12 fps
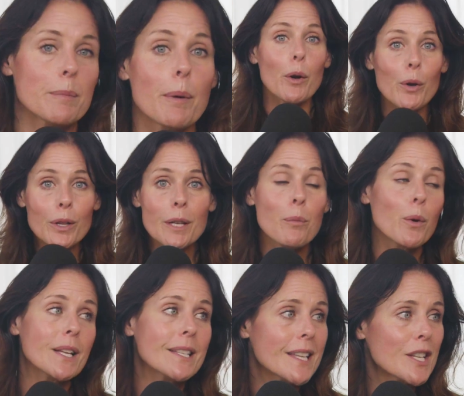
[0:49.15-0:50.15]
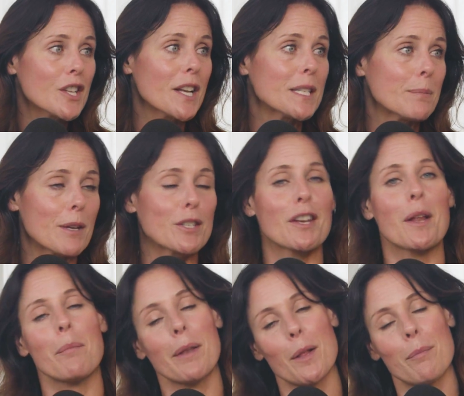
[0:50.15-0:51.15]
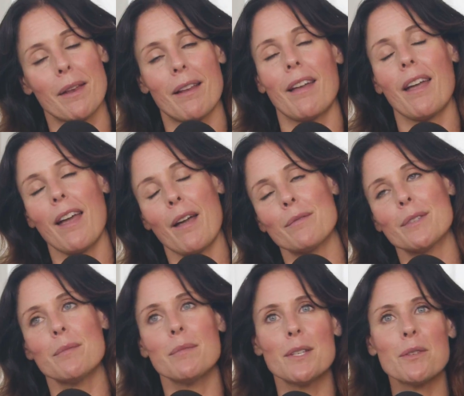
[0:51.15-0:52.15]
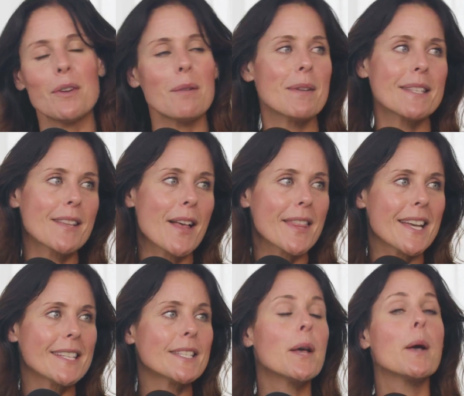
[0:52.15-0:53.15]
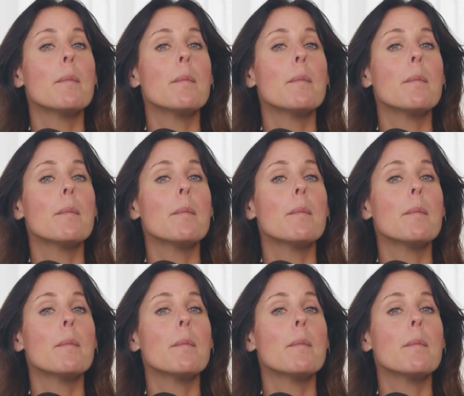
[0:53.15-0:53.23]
But early morning sunshine, especially, now Penelope and I have some disagreements on this.